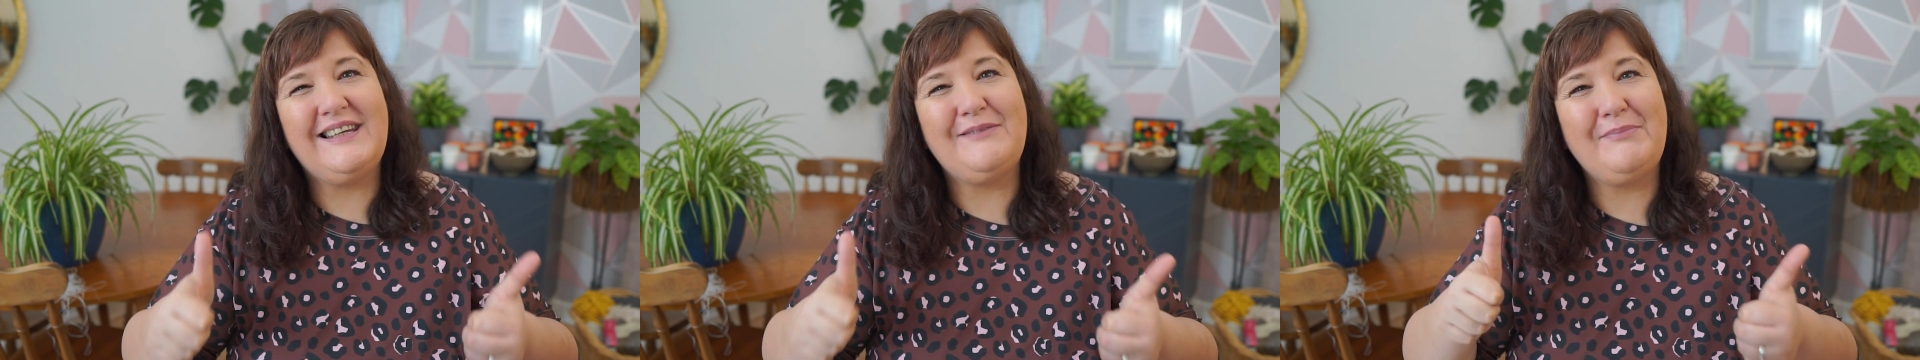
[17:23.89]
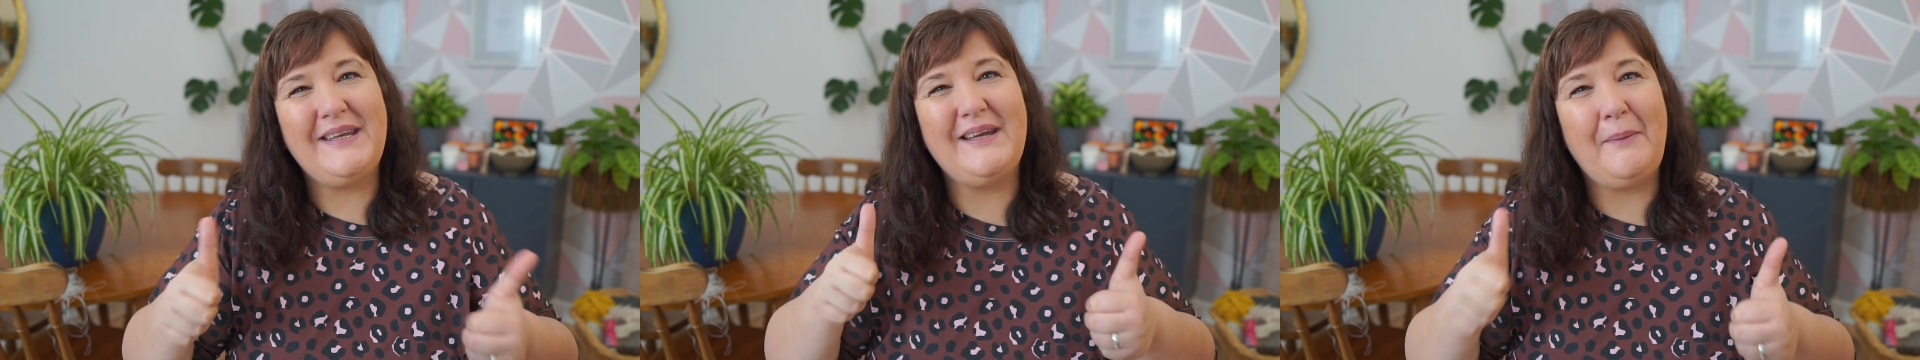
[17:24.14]
Give
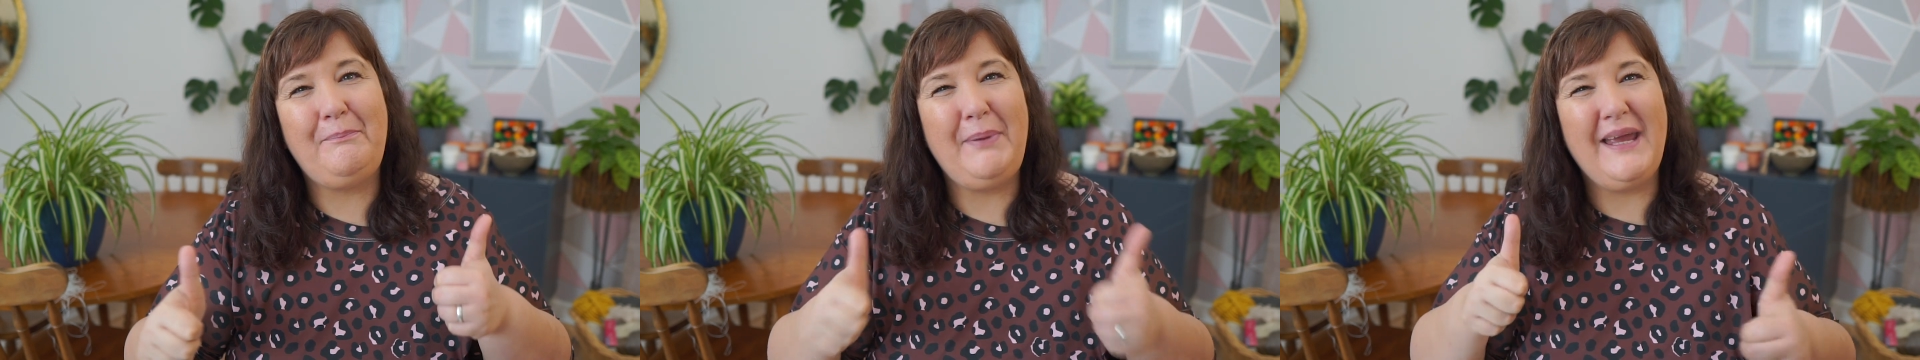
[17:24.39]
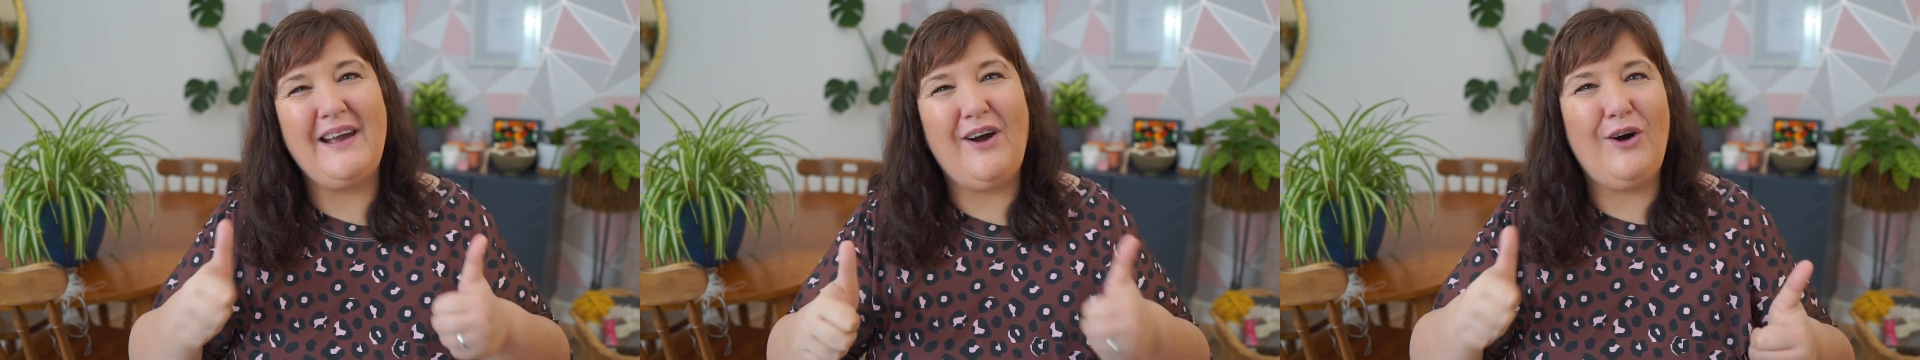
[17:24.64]
me a
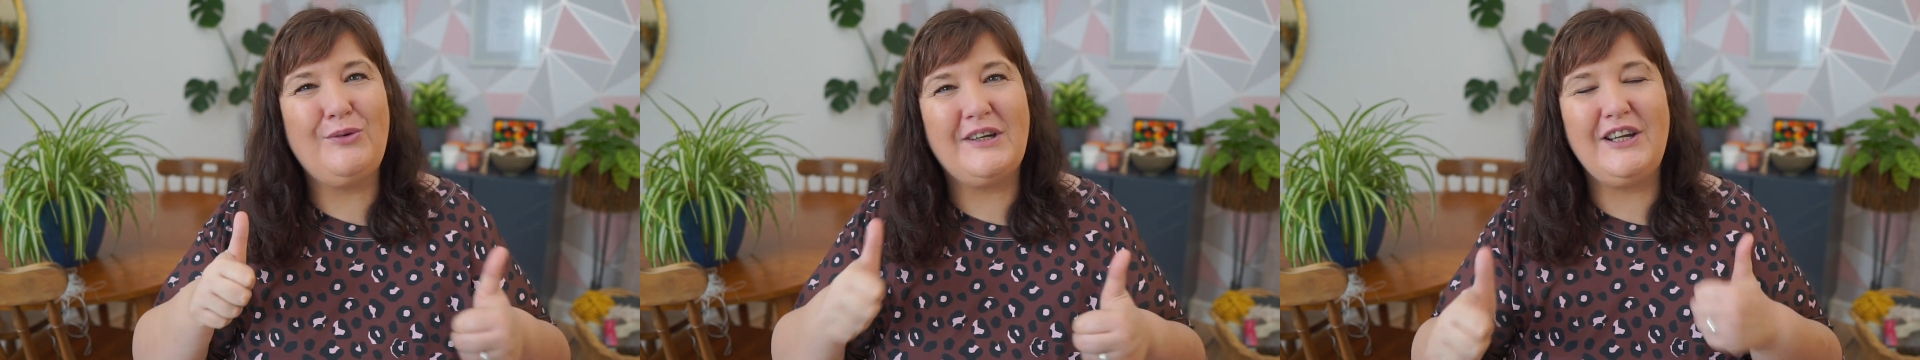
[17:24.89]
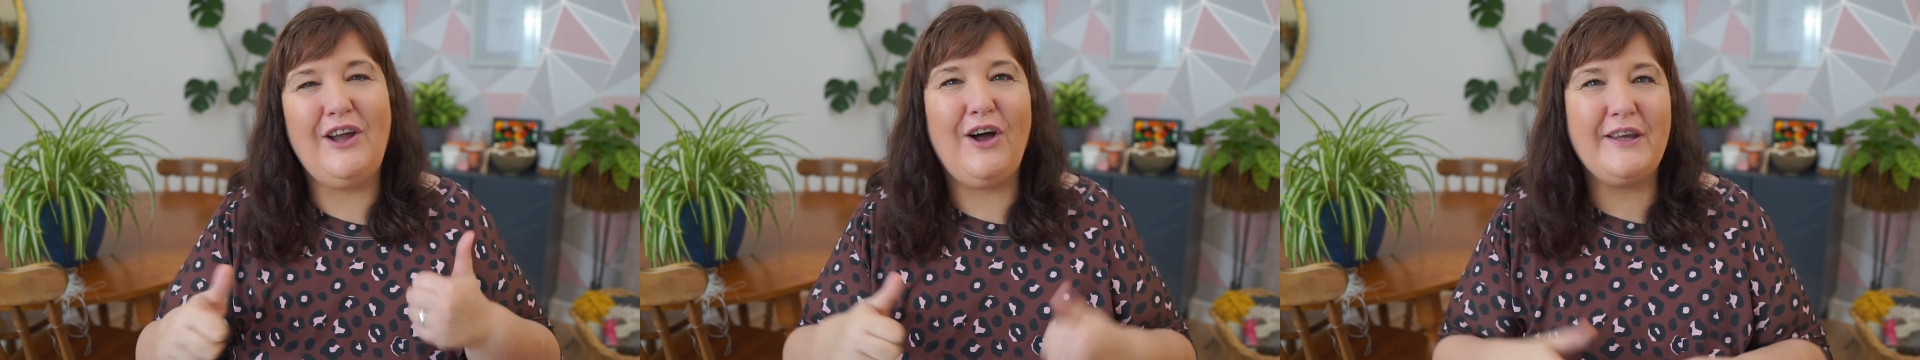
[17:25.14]
big old
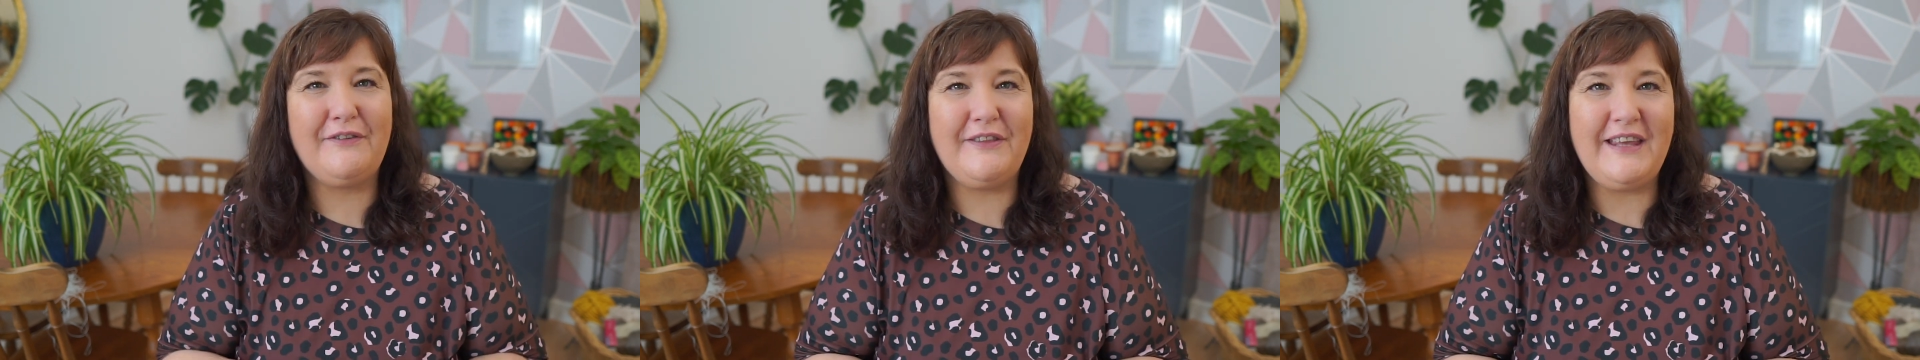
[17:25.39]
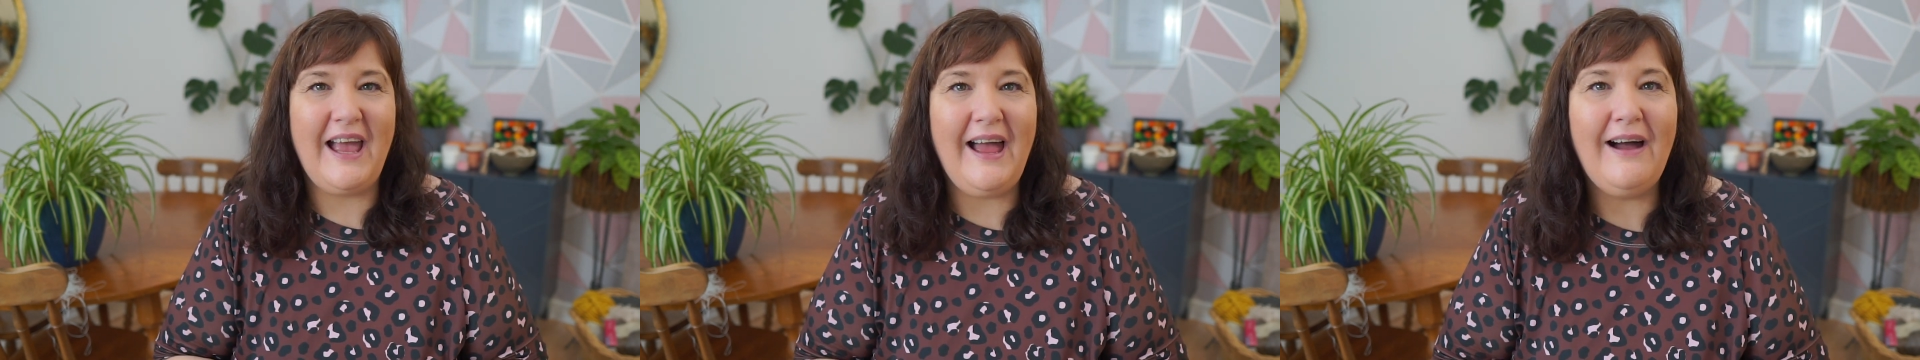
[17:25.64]
like for
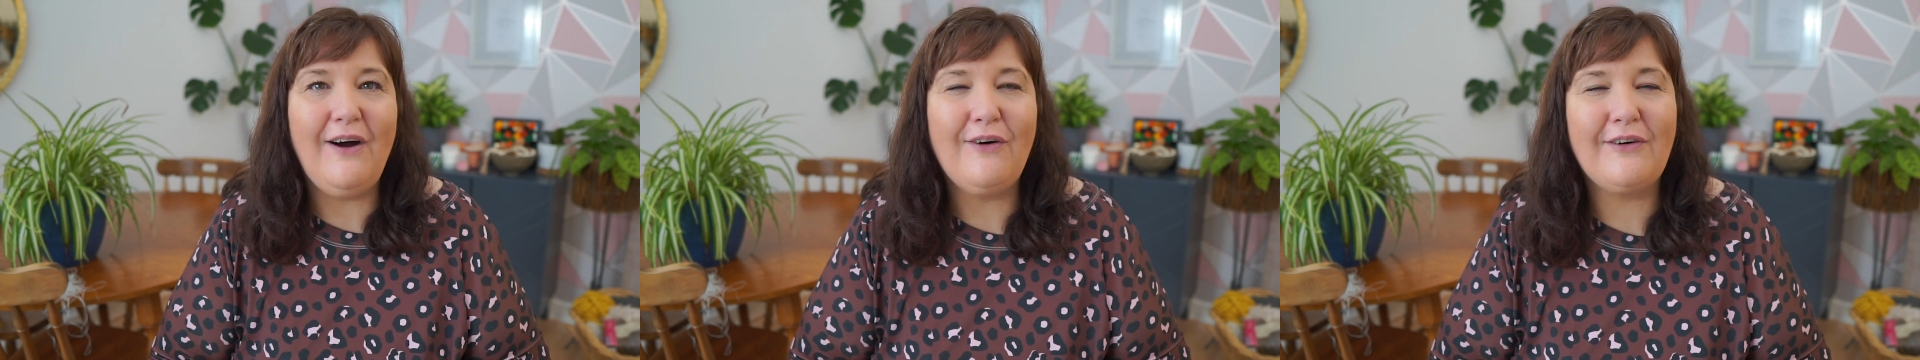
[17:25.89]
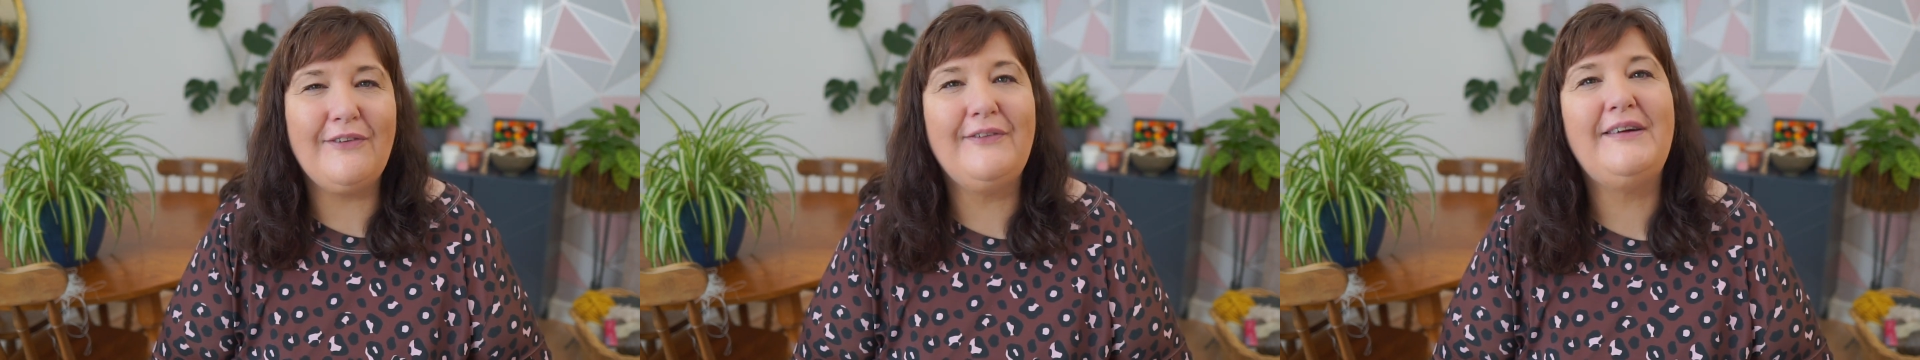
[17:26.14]
the
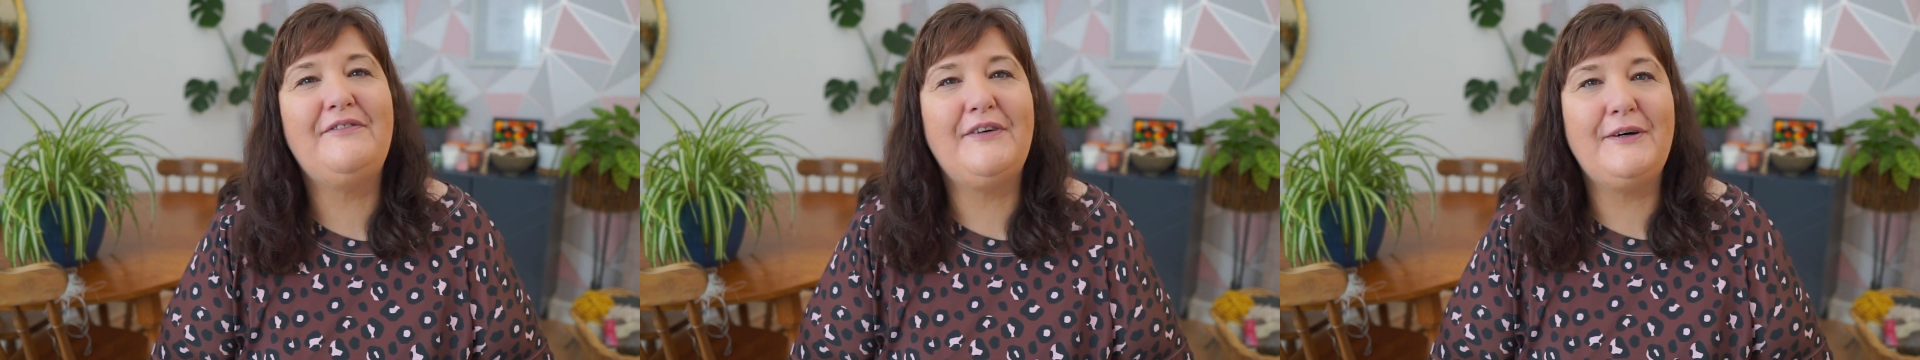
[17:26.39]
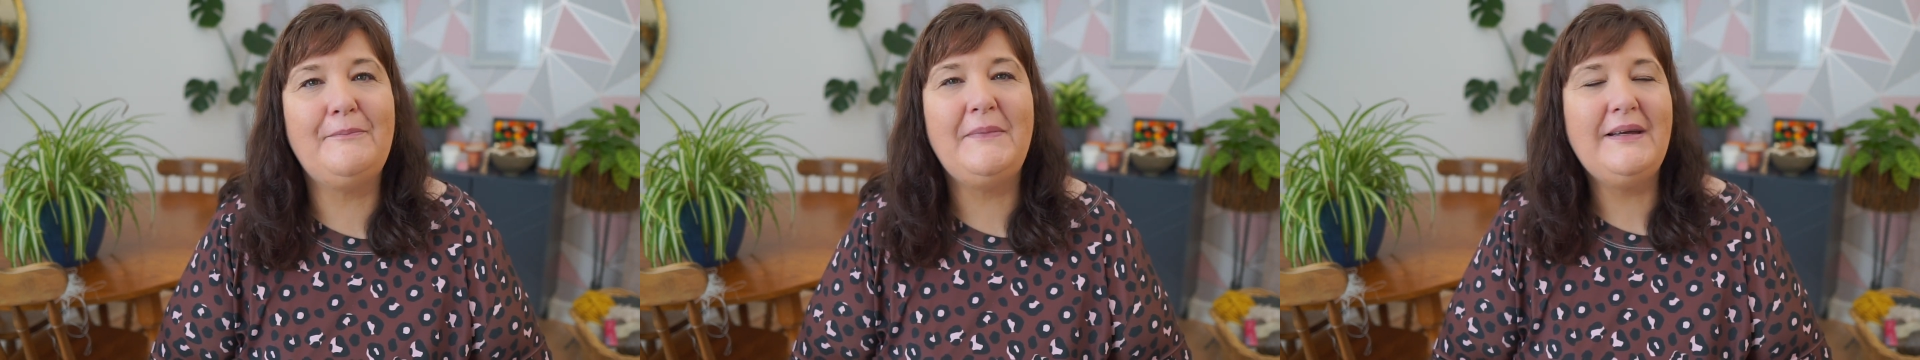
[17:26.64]

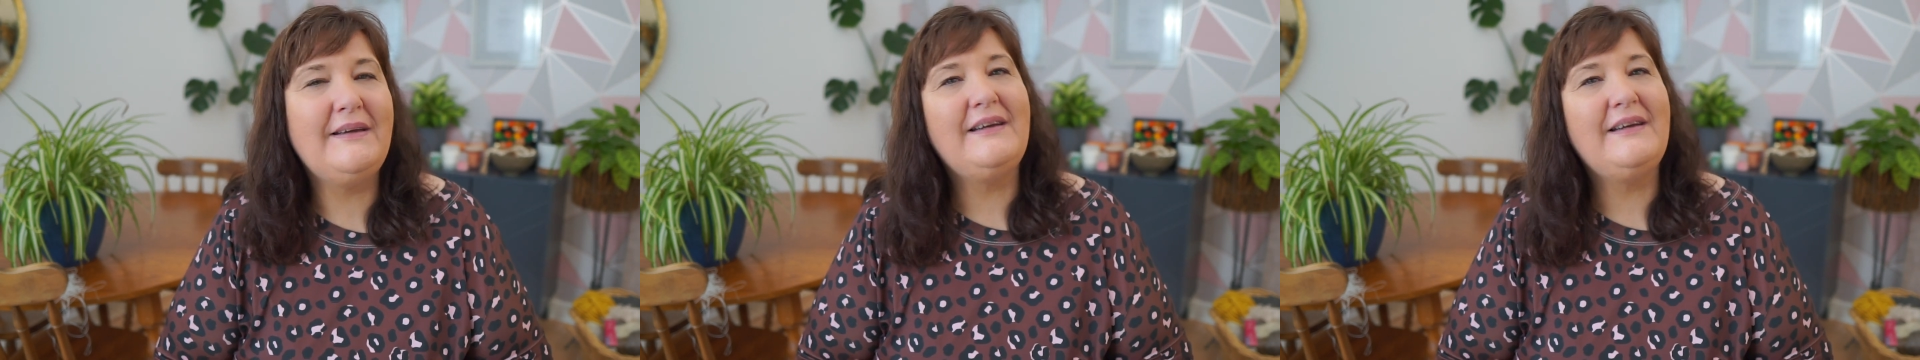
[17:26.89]
algorithm.